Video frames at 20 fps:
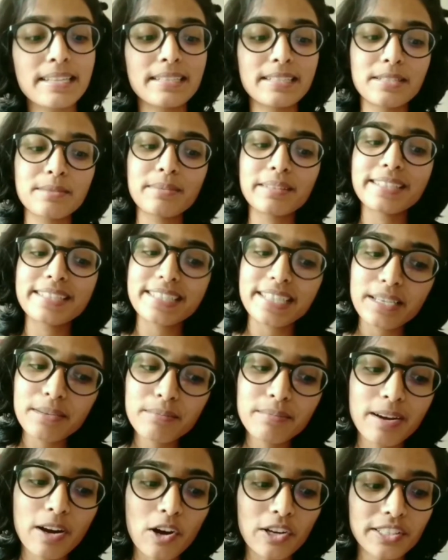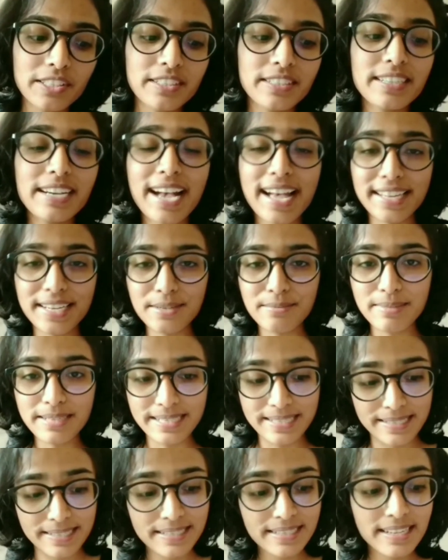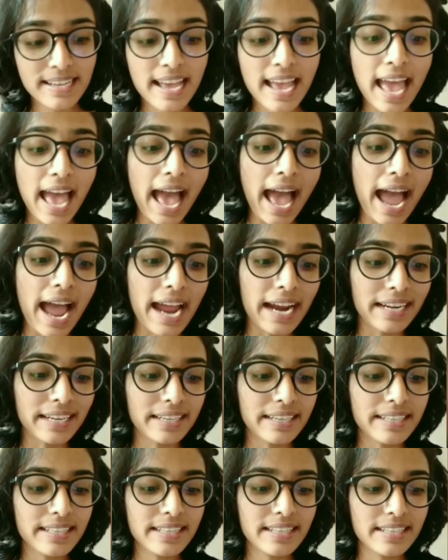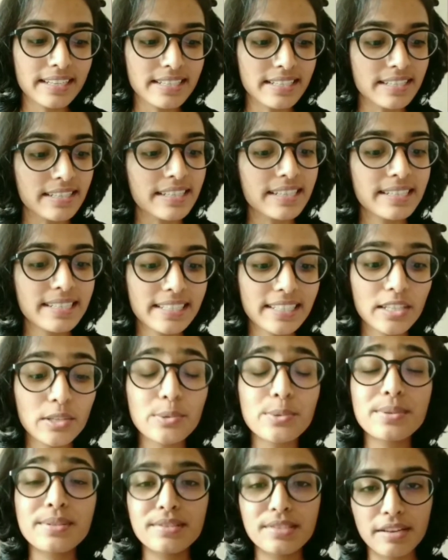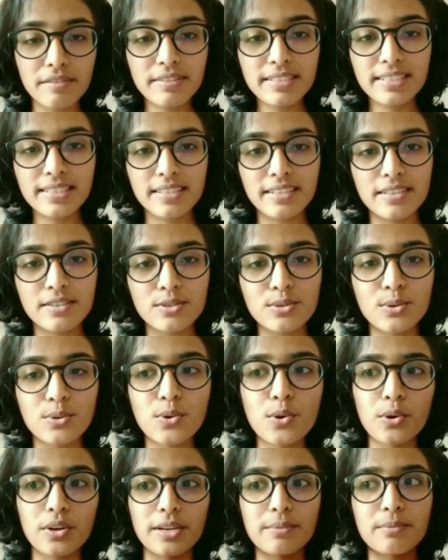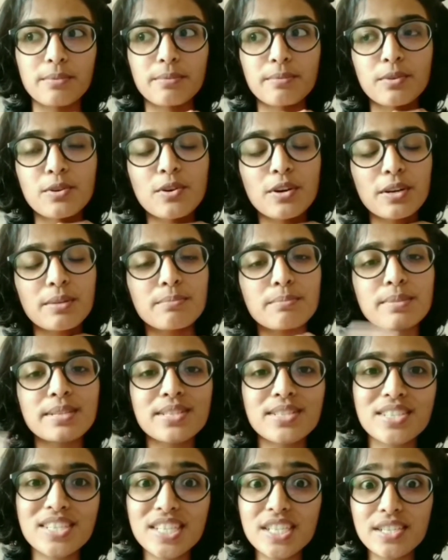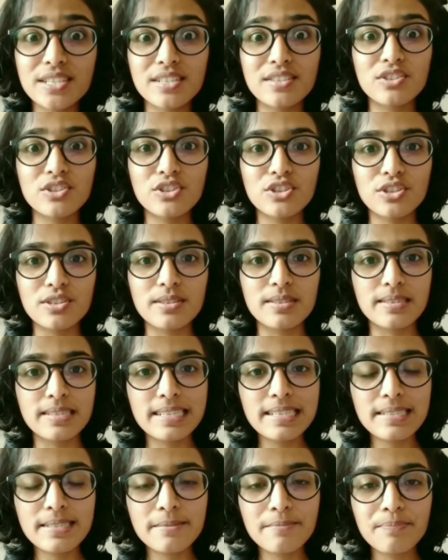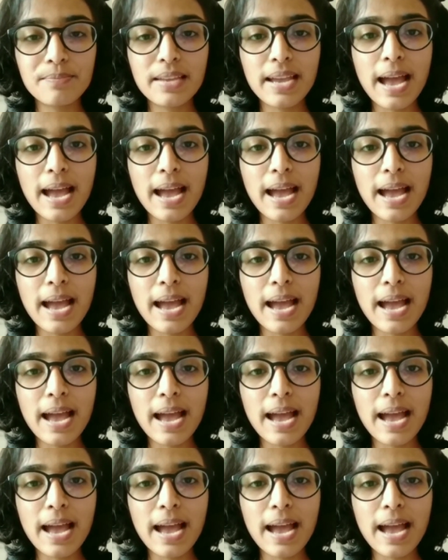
This is with the same author, Enid Blyton, and it includes 7 kids who go on mysterious journeys.